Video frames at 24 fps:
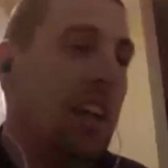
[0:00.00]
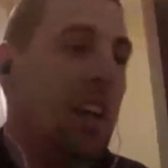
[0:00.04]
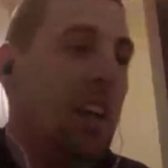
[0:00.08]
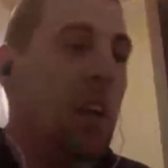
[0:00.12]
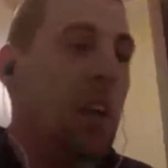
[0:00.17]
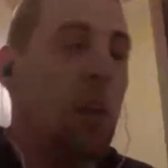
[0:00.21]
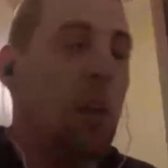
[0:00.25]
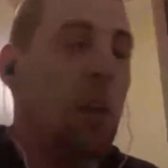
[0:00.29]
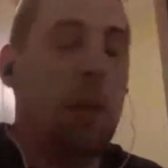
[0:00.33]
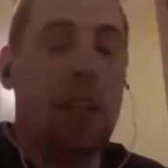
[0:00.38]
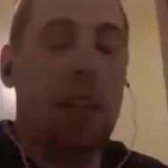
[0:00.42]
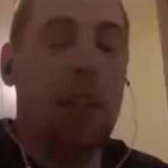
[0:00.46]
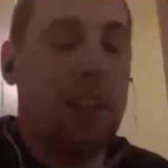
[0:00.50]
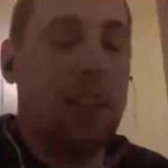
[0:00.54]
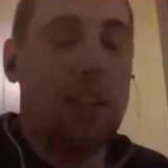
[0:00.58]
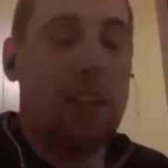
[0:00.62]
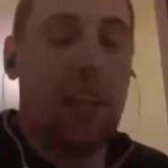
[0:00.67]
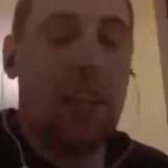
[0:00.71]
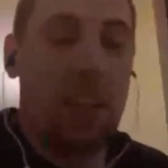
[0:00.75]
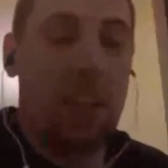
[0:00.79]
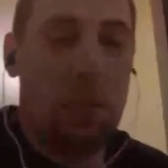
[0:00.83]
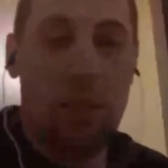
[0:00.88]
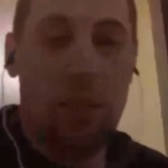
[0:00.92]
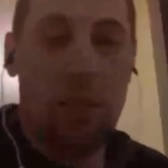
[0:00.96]
He only gets
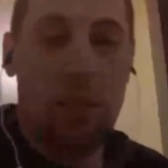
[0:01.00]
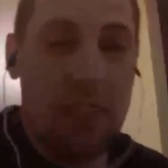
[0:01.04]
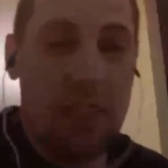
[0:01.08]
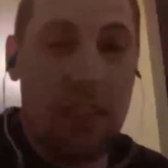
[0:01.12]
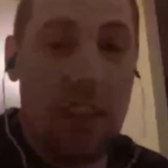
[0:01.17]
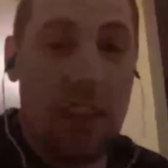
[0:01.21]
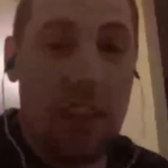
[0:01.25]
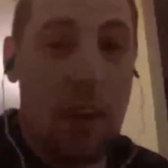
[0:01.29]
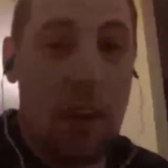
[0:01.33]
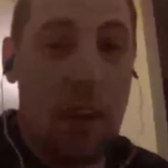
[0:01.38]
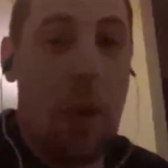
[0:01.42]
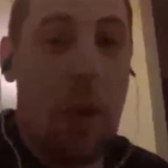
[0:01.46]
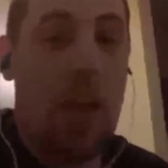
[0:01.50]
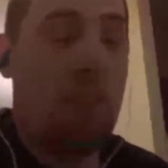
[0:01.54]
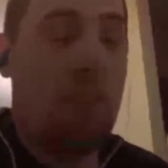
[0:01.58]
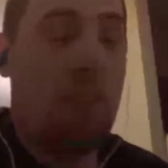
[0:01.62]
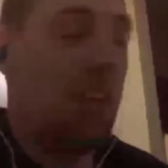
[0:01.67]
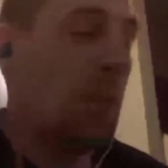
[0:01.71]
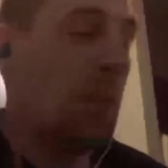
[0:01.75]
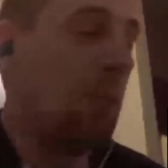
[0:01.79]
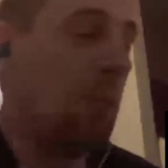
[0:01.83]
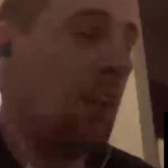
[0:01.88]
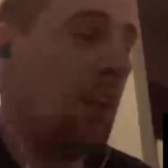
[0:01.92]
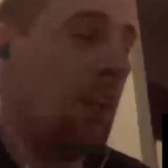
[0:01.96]
carries because they don't have
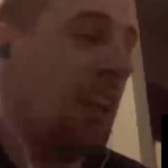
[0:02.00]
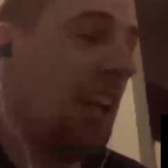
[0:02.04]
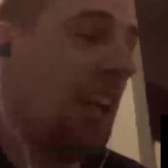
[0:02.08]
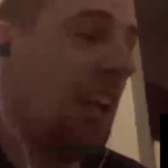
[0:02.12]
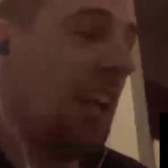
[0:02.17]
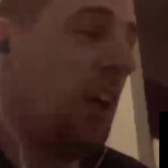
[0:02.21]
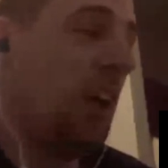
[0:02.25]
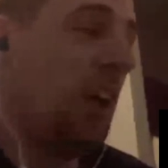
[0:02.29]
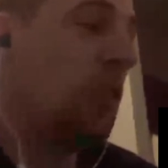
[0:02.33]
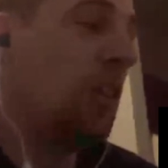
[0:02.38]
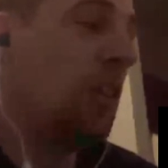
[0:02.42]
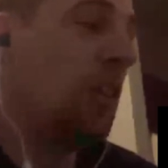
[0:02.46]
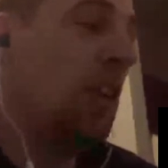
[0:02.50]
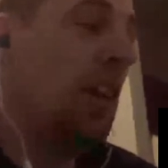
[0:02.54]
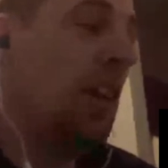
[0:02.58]
anybody else.